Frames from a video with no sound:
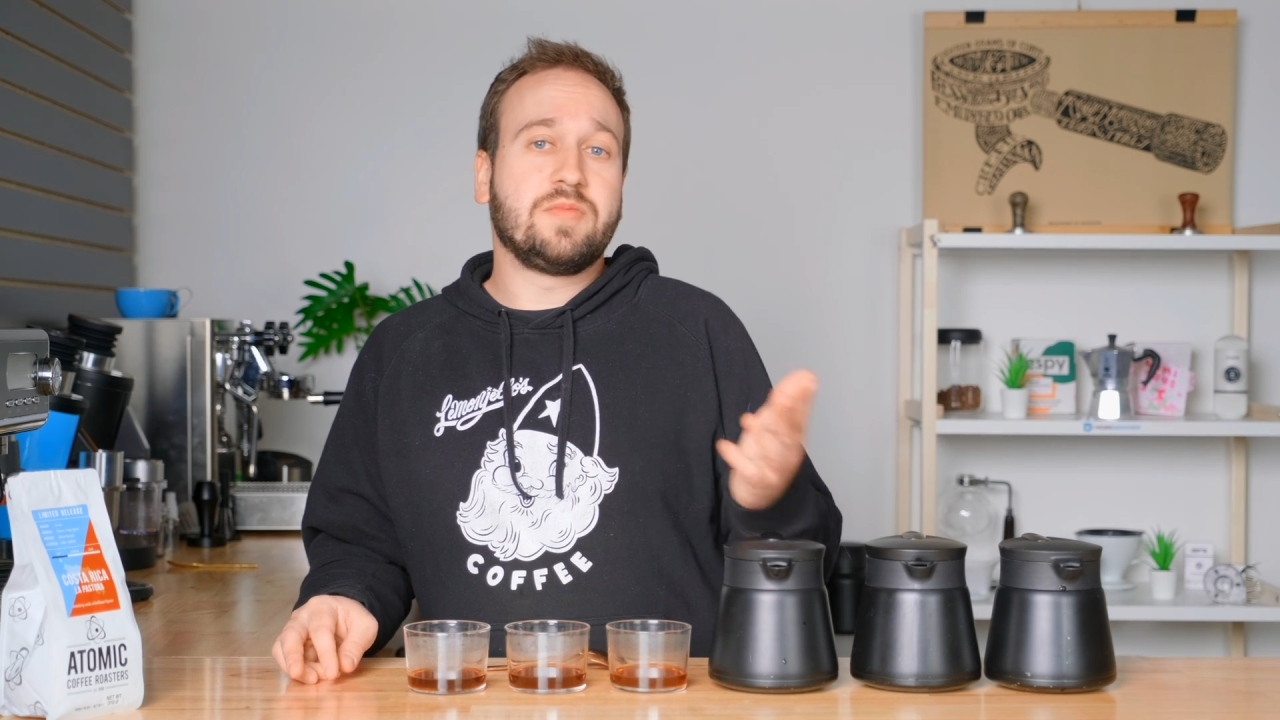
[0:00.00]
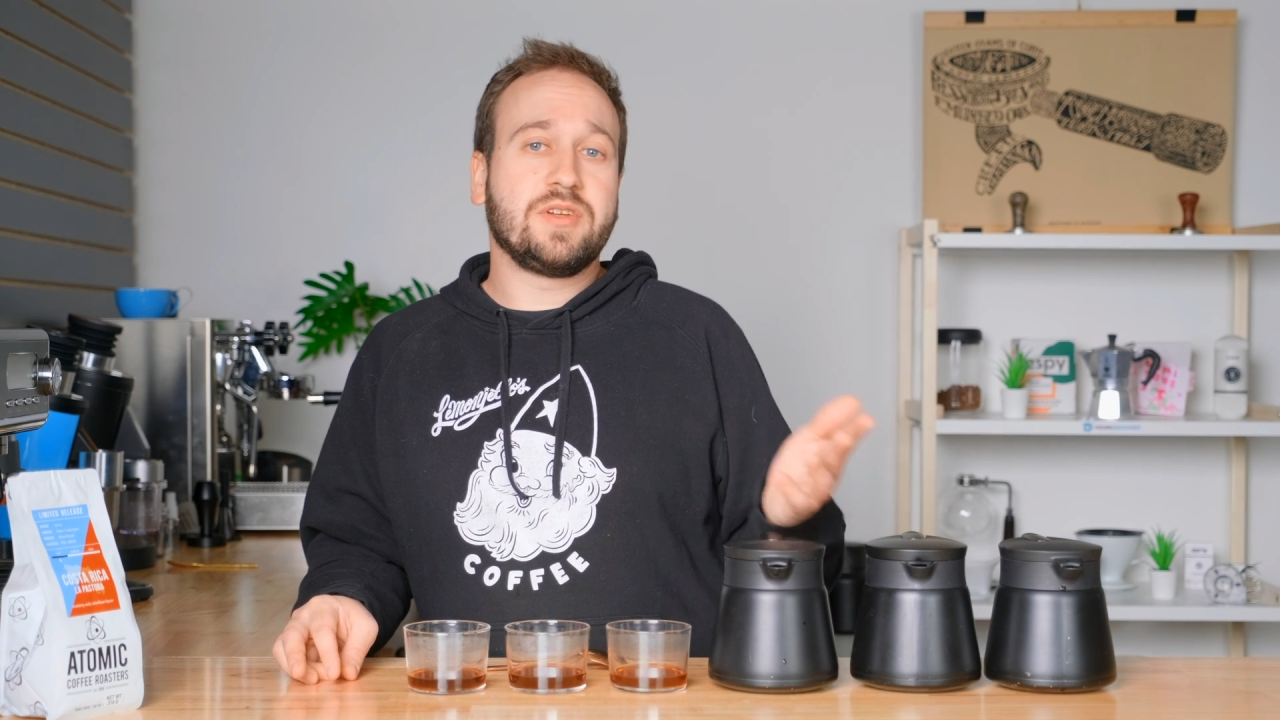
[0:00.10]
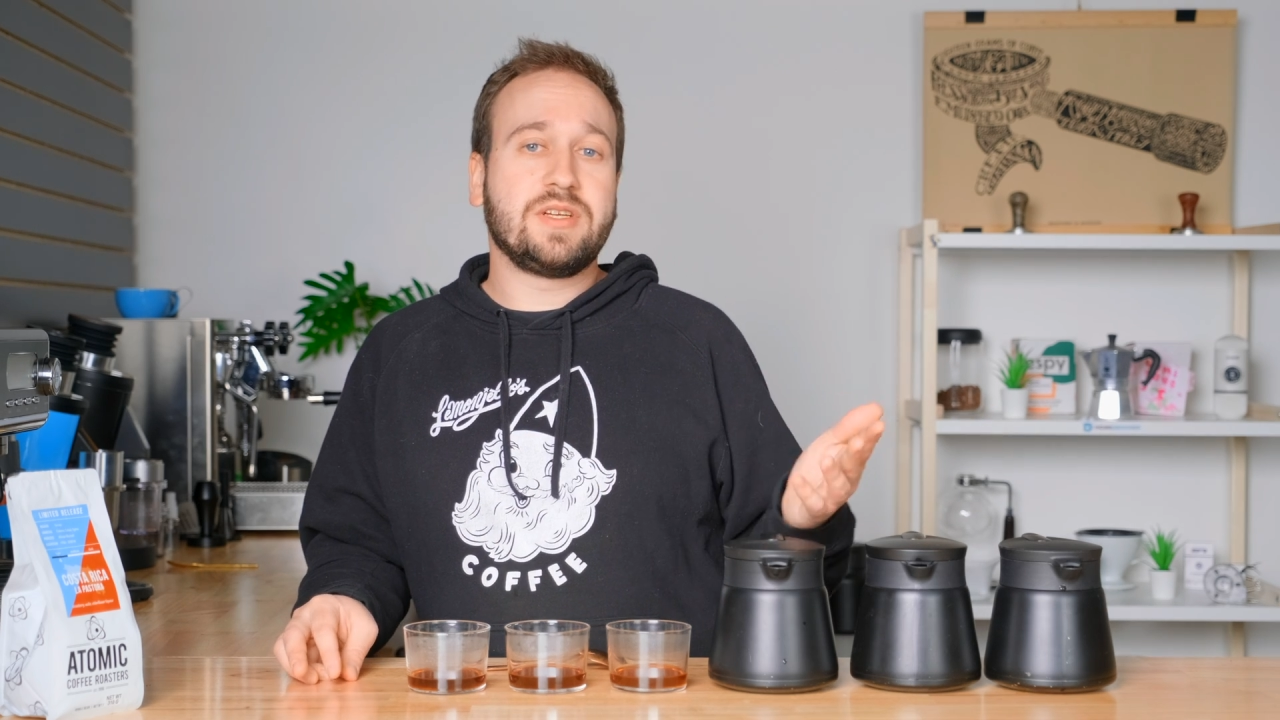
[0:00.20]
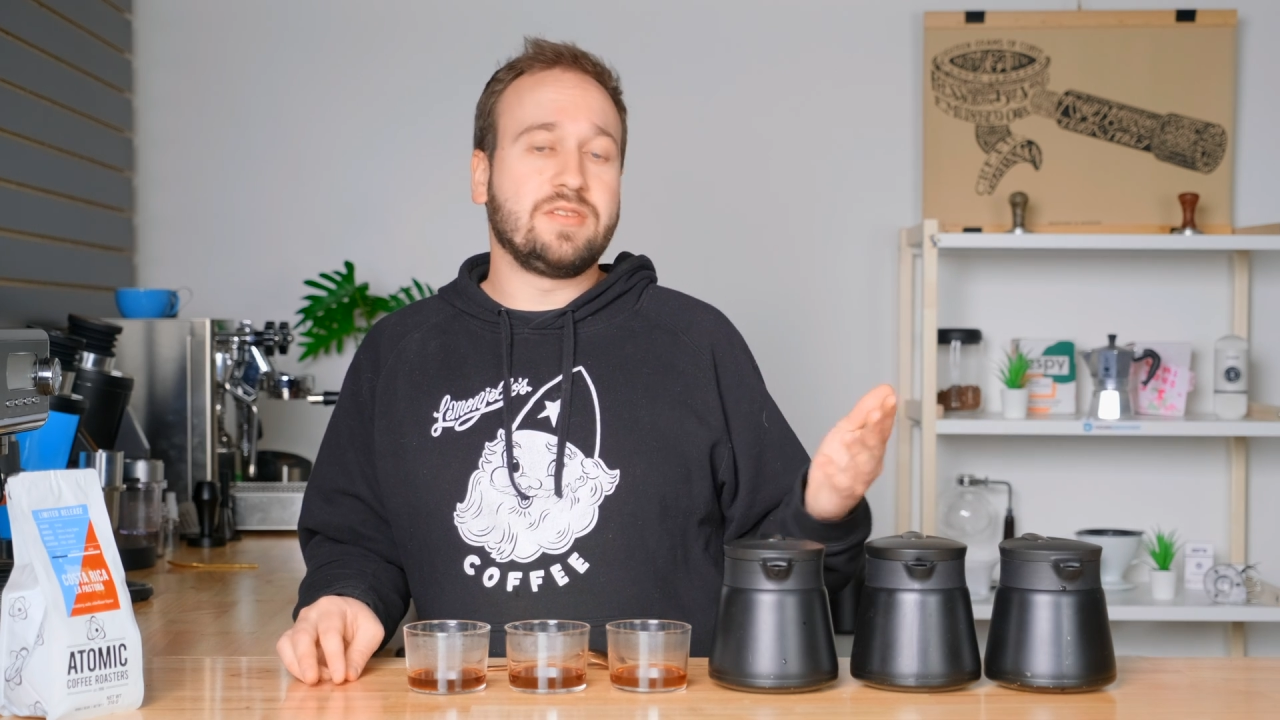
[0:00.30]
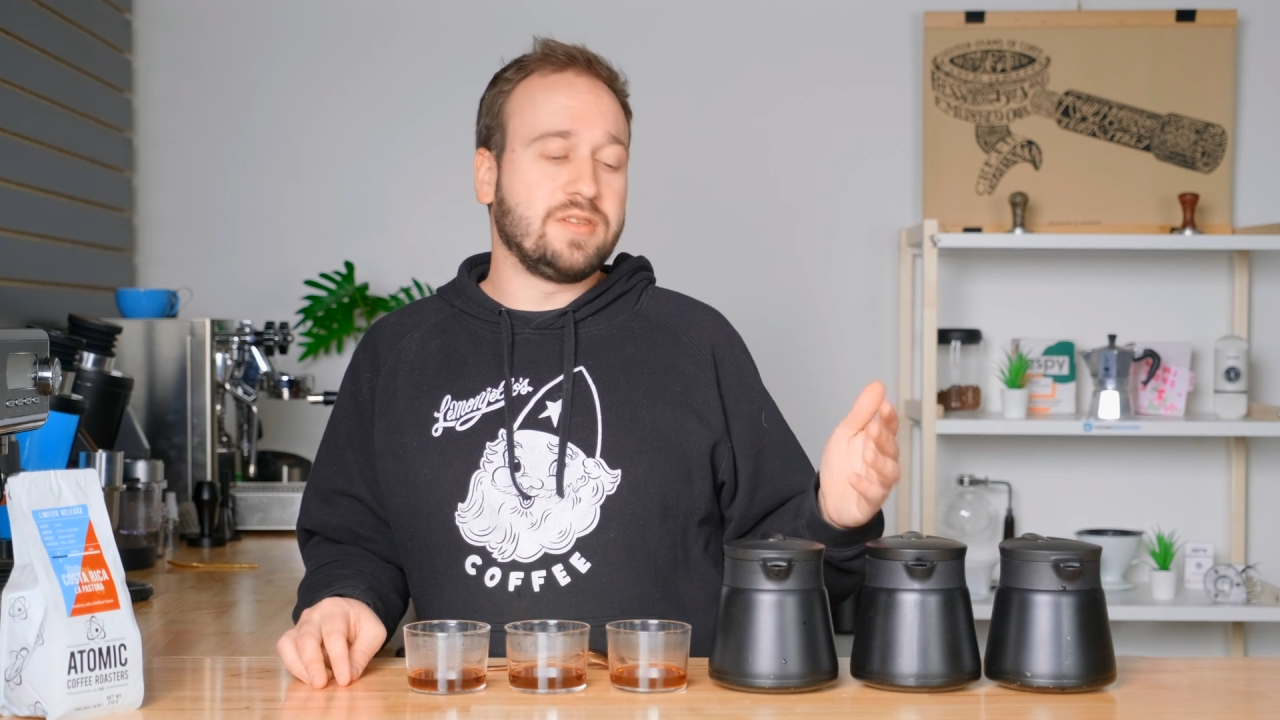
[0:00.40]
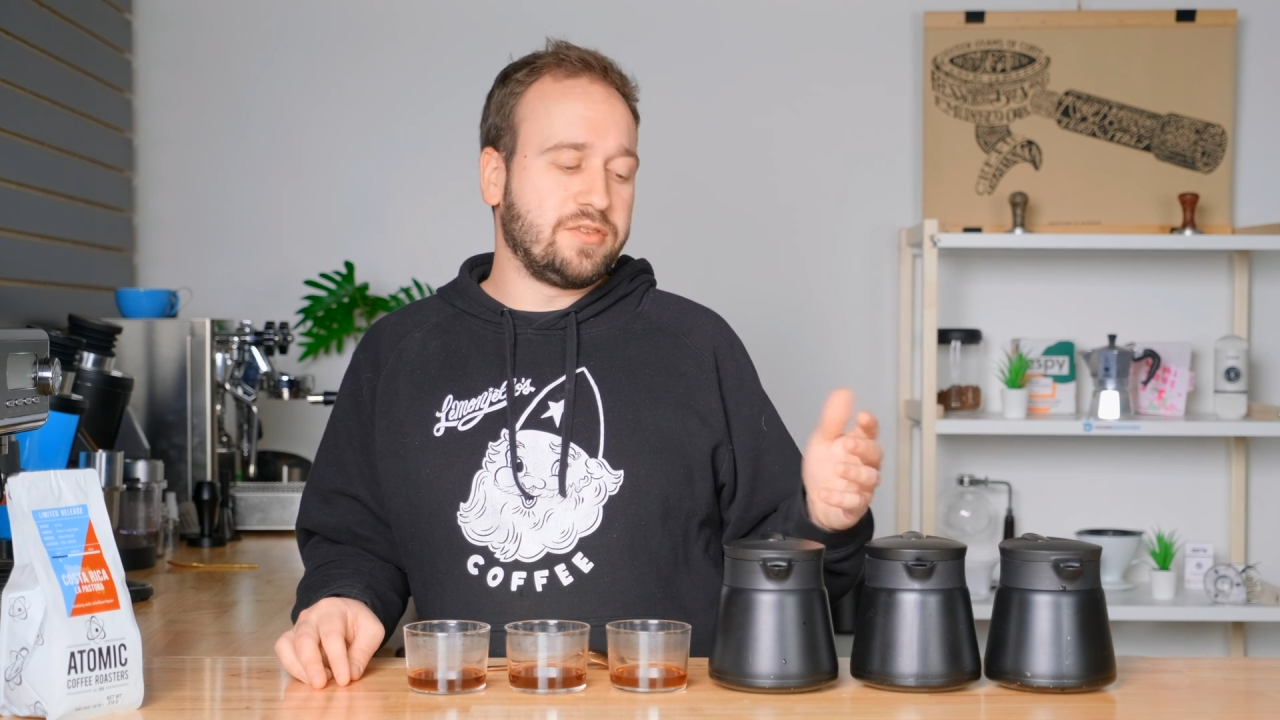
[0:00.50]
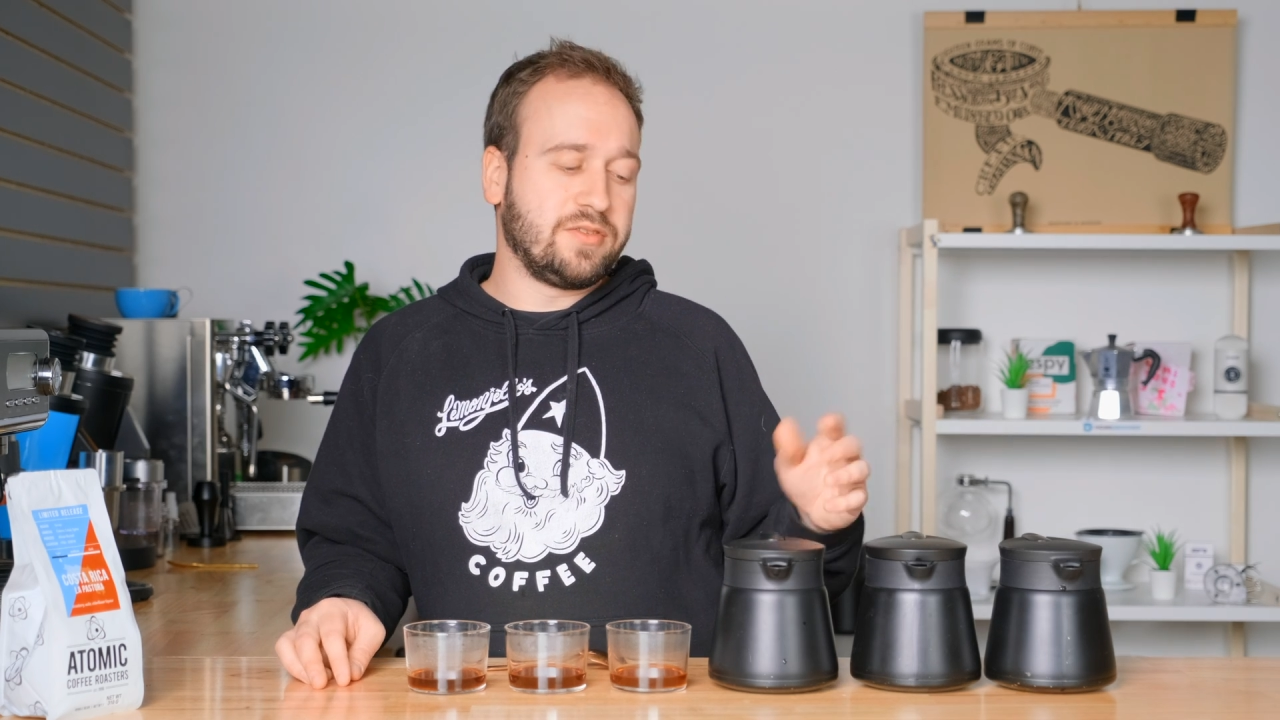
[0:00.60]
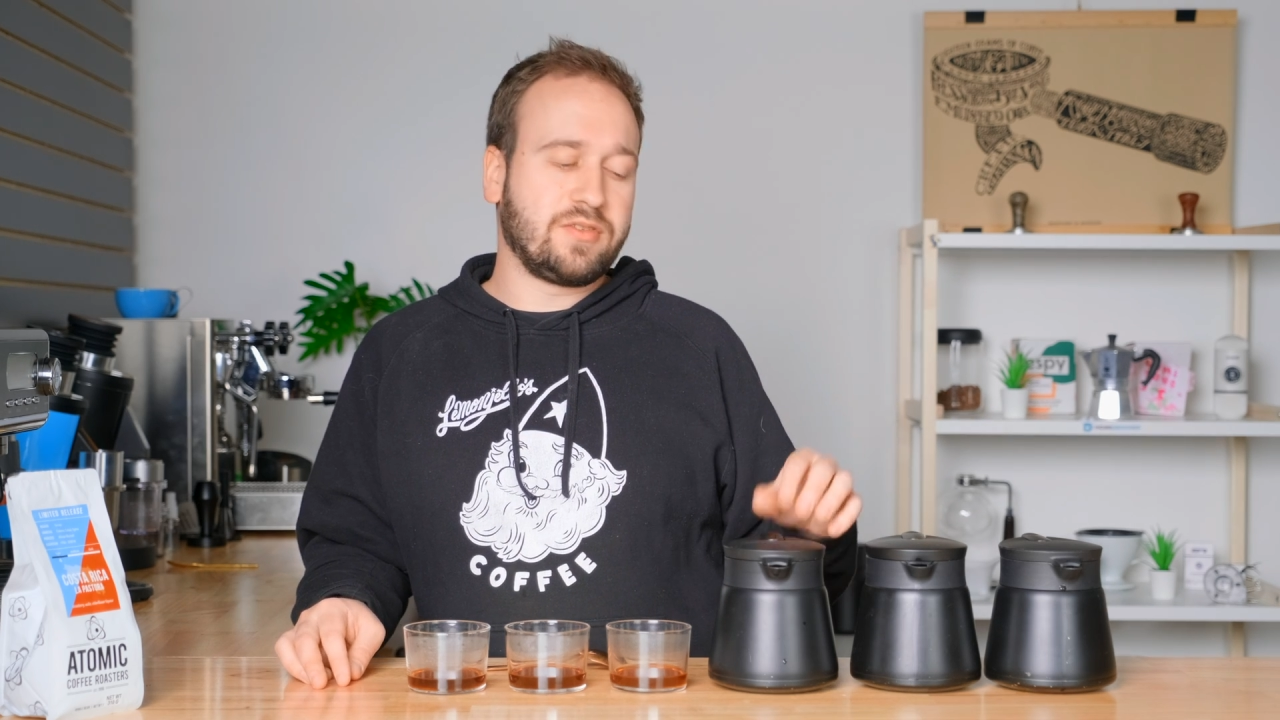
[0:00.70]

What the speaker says: really delicious